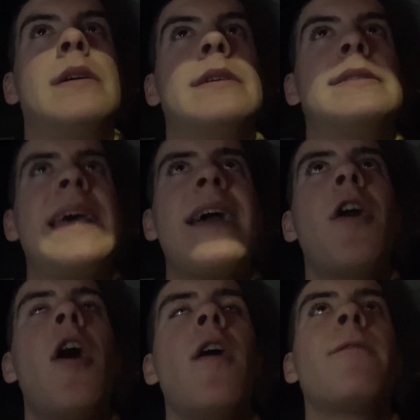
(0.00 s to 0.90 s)
Second
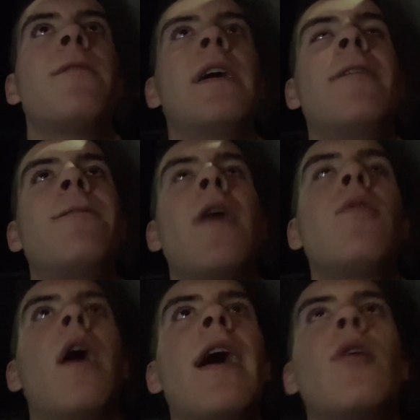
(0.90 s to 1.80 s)
half, it felt
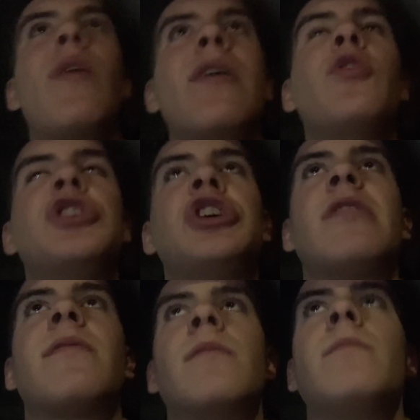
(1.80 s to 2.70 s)
like we were
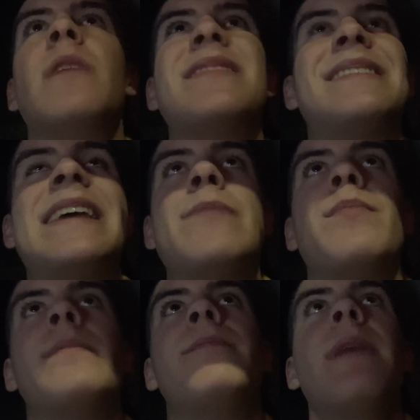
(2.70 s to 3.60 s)
just asleep.
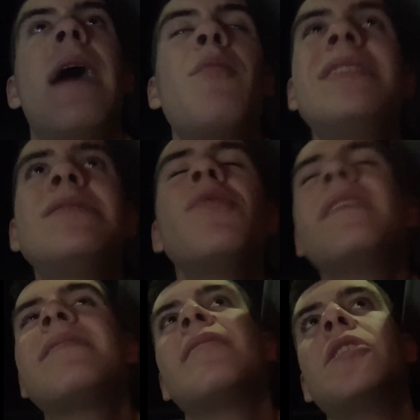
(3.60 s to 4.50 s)
And we saw
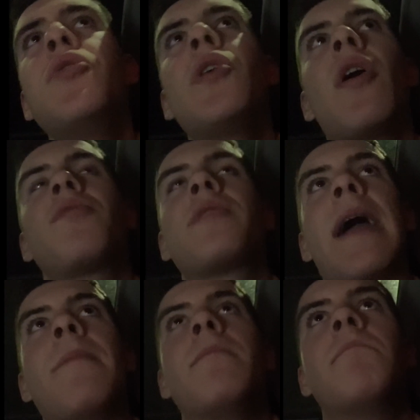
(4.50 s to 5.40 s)
this in the Newcastle
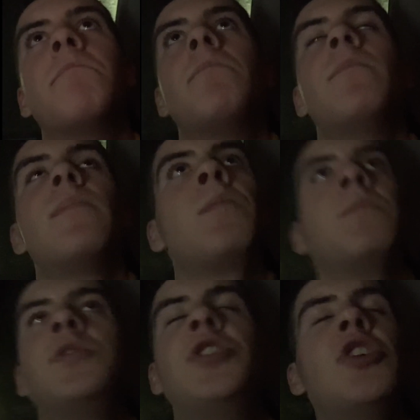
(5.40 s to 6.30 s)
game.
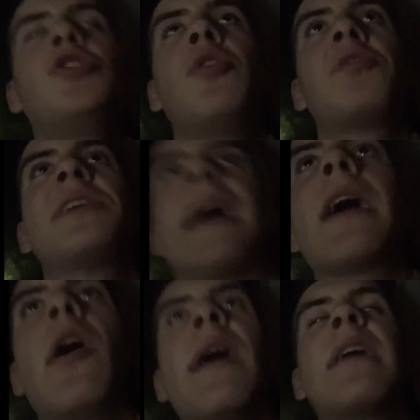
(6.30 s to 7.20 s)
Took too long to get
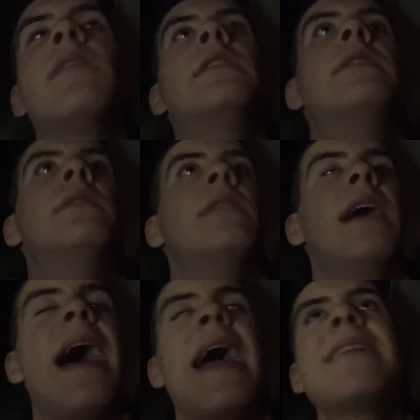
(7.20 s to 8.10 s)
going.
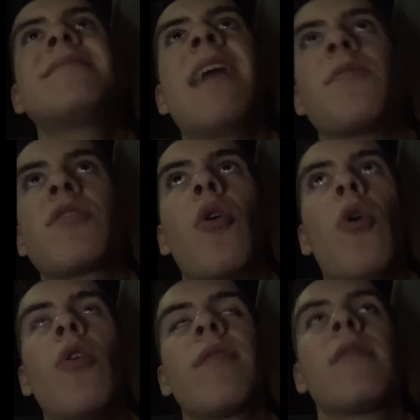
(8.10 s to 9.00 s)
ASM
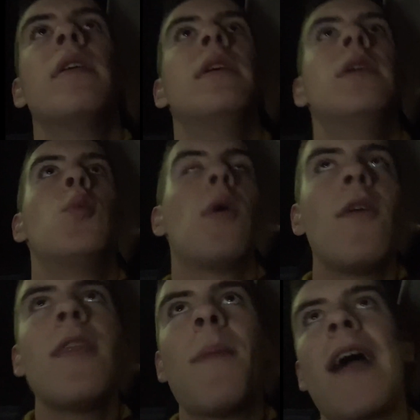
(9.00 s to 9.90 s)
scores. We're
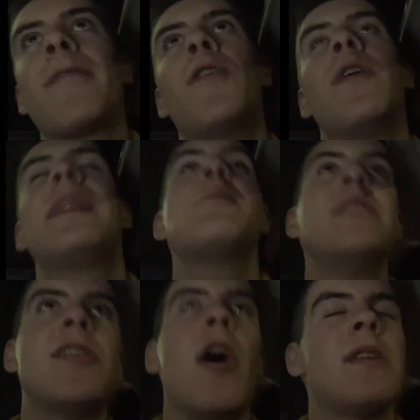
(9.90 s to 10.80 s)
on the back foot. Then we
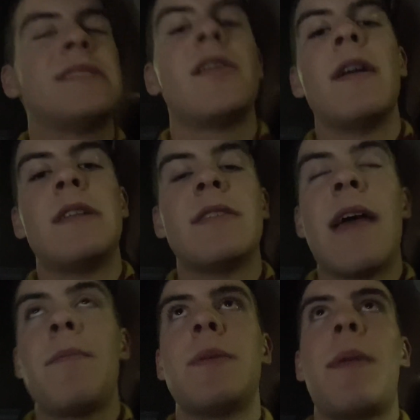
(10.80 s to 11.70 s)
decide
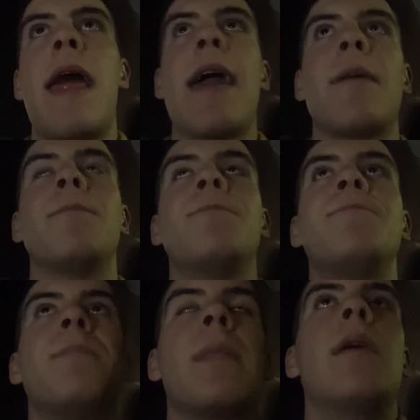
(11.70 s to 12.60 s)
to playing.
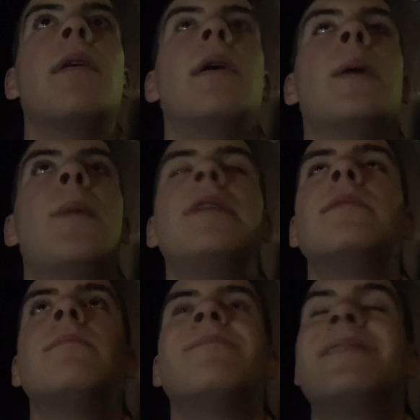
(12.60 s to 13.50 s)
But
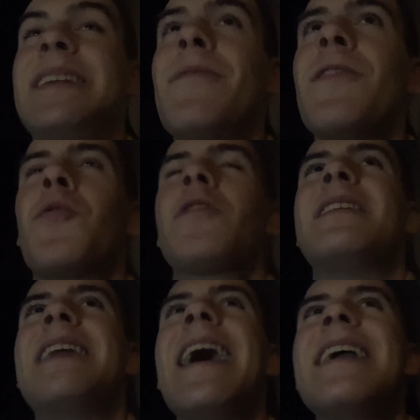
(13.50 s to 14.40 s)
the difference was
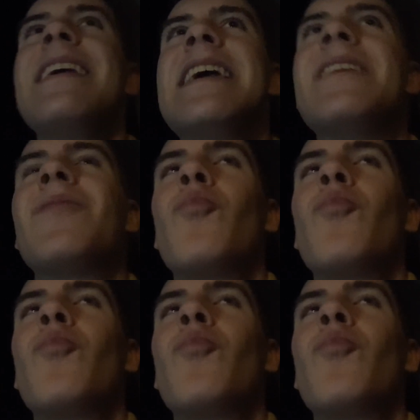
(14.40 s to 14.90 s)
today is